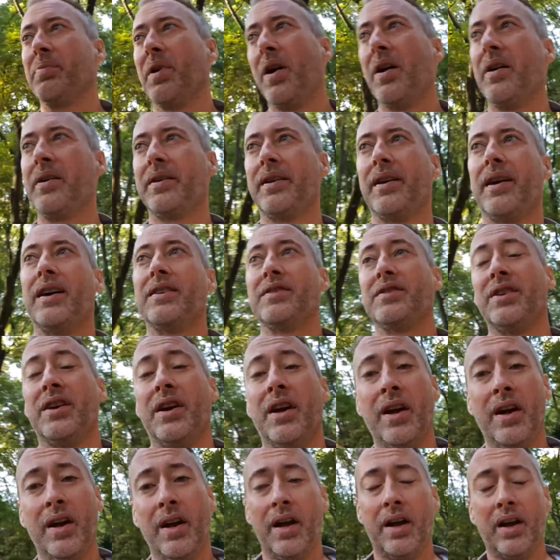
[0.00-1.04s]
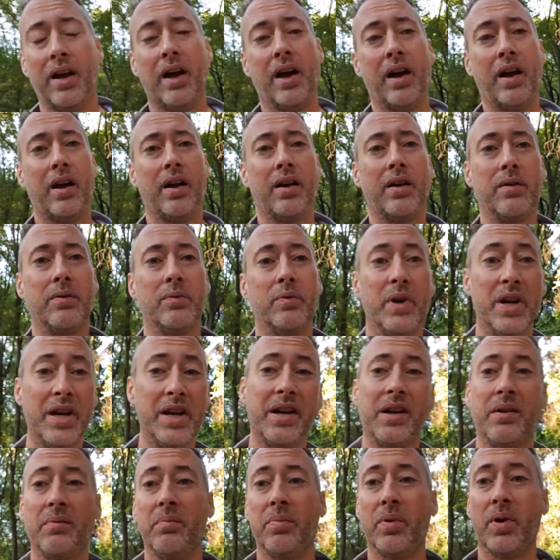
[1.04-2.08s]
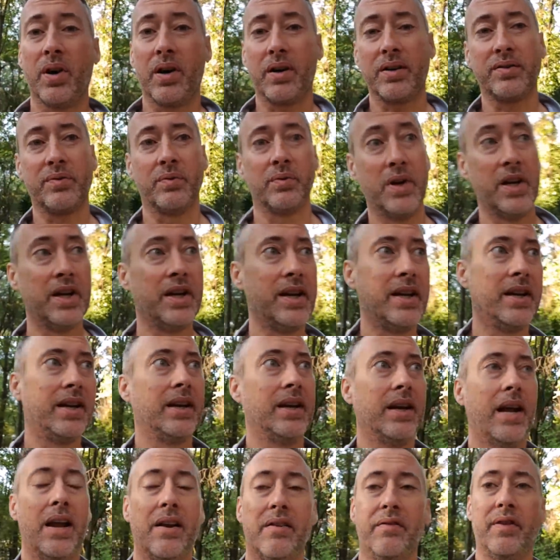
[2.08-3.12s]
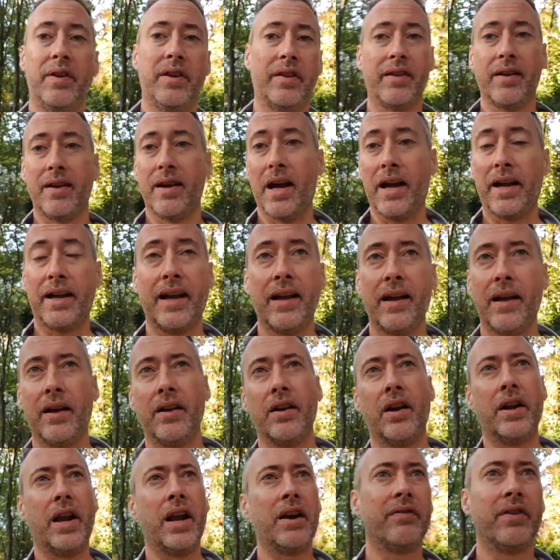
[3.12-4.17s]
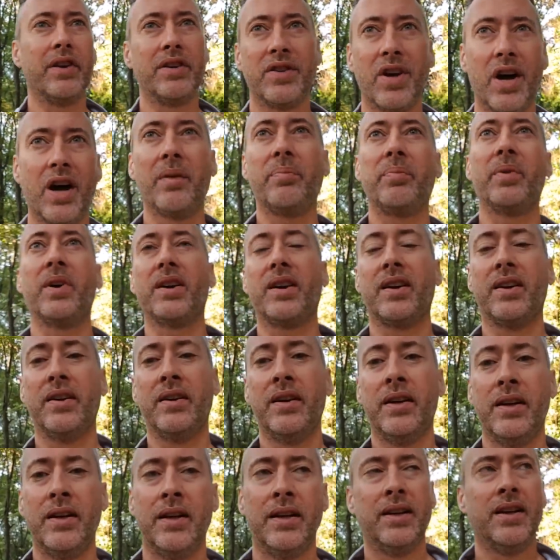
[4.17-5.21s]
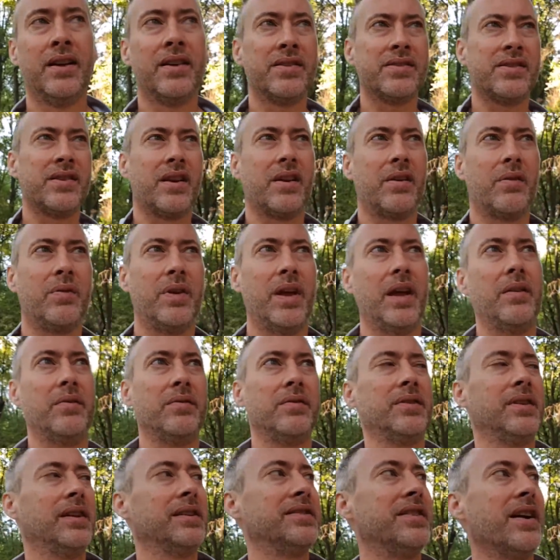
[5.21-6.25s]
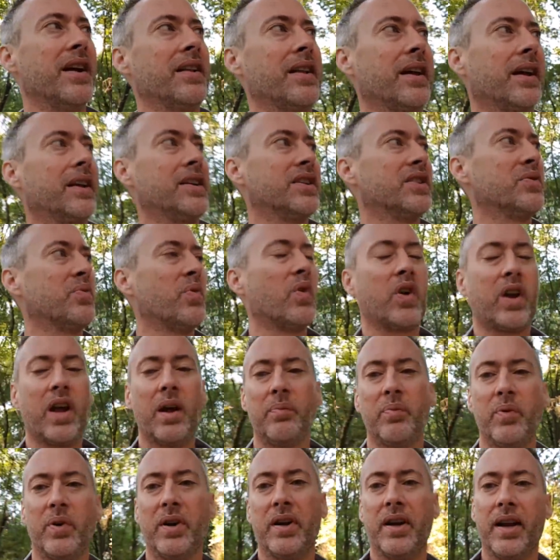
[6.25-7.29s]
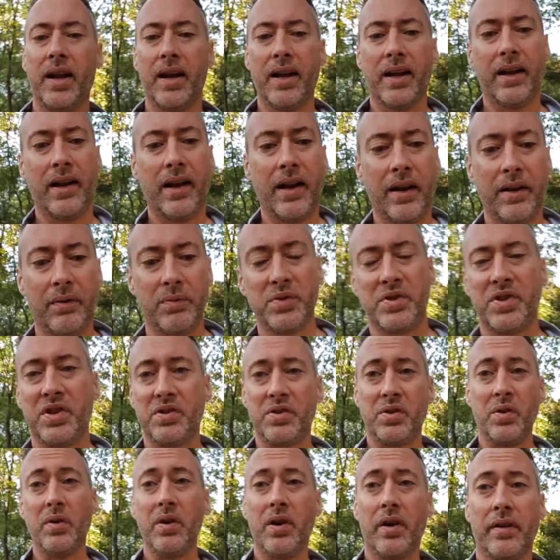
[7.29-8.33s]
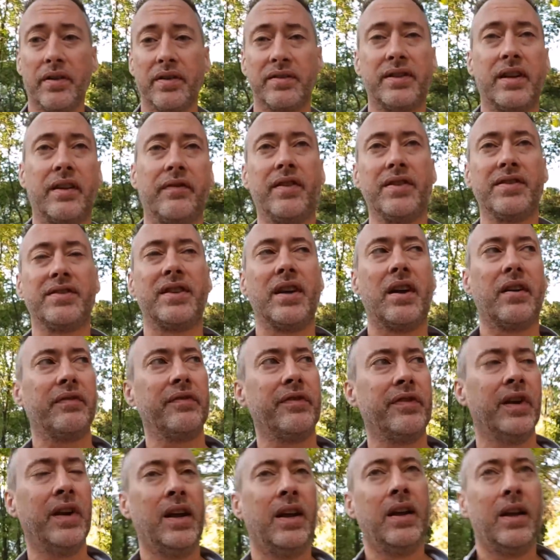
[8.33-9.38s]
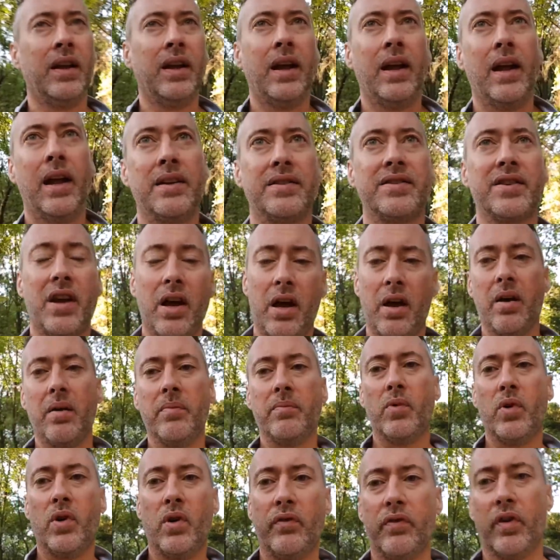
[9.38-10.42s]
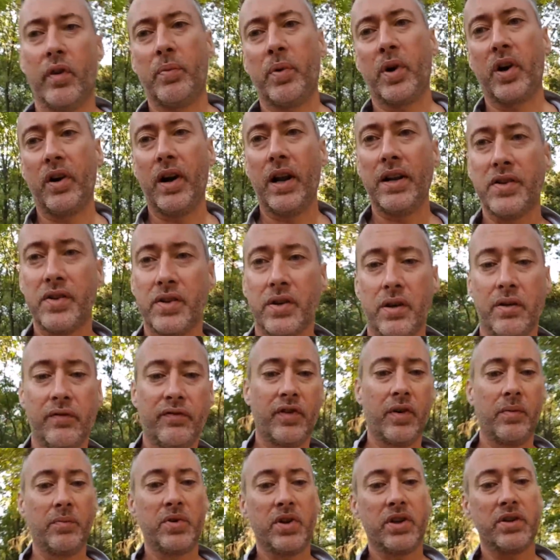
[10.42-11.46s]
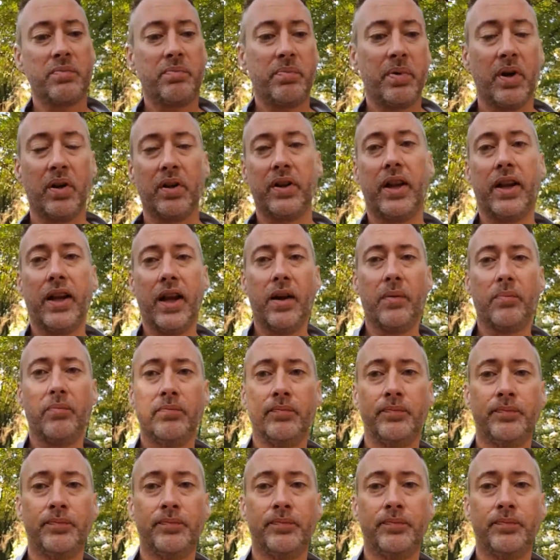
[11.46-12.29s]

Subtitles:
podcasts, reading books, reading everything I can on every topic. So it's not like I just woke up one day and I was just doing all this stuff. This stuff has come over progression from just building up.